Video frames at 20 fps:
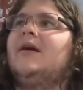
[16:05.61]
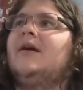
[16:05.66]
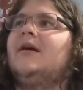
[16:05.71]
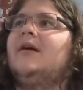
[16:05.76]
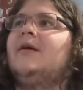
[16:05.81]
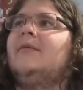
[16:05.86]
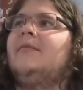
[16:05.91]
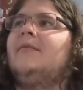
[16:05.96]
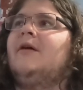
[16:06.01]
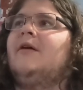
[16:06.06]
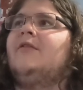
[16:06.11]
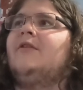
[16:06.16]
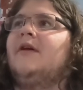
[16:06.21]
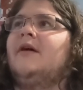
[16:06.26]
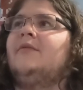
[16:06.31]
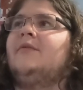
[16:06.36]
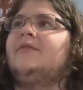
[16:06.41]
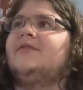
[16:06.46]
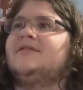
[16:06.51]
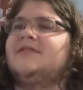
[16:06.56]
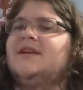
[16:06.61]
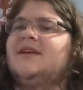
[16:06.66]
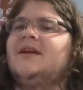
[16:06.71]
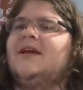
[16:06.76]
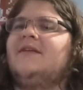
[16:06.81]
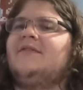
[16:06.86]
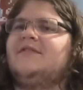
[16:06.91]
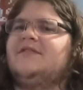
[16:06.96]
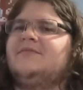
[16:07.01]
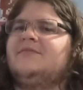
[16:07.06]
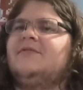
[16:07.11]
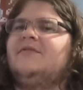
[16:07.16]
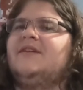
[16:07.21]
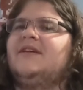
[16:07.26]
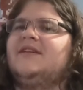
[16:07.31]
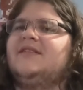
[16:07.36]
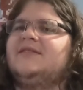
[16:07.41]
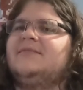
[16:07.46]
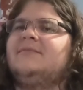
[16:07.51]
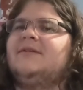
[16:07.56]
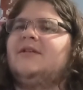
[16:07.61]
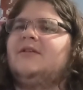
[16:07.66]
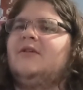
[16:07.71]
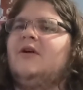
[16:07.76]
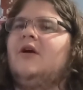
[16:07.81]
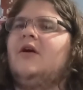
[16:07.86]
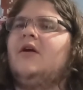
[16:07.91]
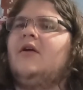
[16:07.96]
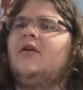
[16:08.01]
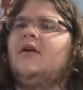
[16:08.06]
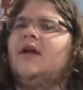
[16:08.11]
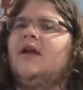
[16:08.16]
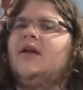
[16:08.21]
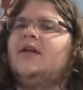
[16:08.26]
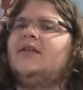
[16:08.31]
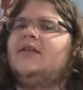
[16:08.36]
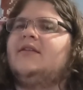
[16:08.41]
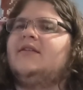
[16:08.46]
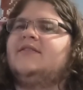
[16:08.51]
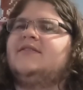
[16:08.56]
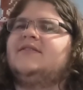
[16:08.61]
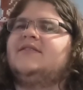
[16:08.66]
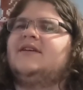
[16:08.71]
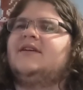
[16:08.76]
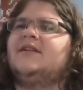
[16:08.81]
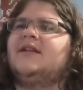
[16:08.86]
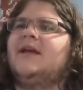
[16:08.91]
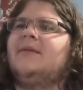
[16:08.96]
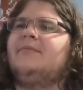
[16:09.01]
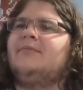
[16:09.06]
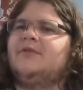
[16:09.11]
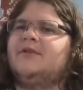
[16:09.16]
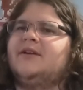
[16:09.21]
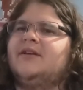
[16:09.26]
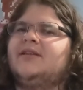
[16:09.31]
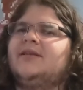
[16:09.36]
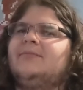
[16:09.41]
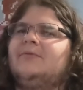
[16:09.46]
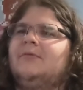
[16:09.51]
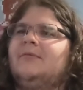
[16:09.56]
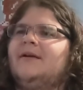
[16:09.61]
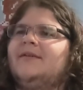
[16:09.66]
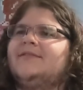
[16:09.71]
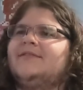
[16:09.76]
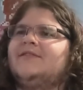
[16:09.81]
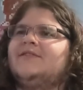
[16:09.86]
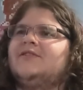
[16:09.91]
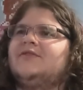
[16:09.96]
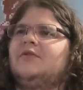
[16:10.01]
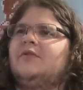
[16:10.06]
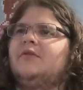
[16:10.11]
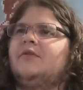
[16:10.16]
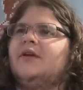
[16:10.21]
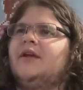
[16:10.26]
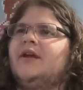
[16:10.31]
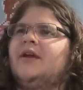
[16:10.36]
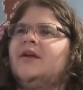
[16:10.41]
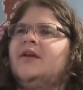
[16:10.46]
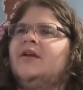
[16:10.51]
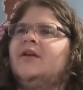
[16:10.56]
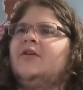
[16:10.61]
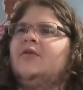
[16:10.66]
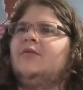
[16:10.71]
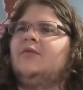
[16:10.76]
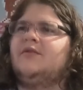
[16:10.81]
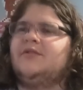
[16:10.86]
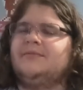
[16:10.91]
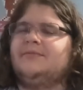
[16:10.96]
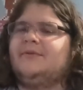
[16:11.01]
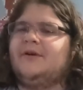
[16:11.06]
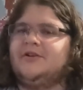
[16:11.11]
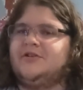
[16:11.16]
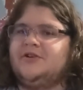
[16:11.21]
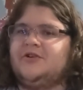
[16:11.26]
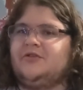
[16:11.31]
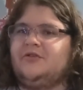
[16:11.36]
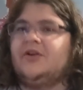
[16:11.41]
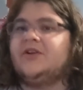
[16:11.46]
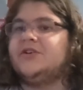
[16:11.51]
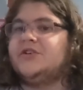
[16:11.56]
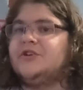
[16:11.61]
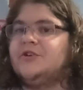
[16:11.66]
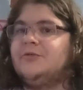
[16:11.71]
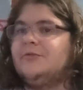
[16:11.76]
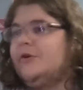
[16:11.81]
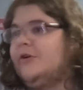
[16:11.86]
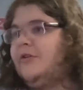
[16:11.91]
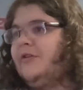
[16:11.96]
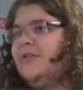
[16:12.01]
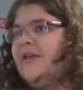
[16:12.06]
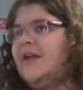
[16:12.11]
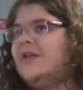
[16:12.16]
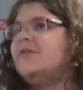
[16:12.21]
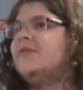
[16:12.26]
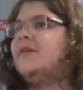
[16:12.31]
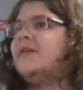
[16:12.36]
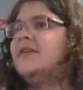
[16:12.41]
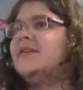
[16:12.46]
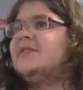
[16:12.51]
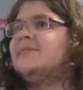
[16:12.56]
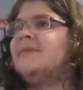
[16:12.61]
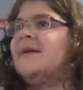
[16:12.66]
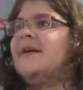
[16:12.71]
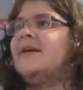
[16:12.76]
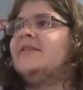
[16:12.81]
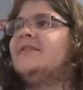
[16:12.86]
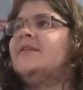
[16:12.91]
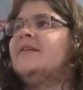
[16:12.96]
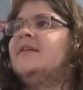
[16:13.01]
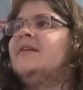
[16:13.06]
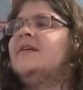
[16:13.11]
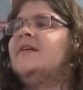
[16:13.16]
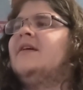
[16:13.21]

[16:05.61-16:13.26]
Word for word: Um, although I will say again, this movie is a bit long and still a predictable, messy story with a bunch of cringe humor that you could expect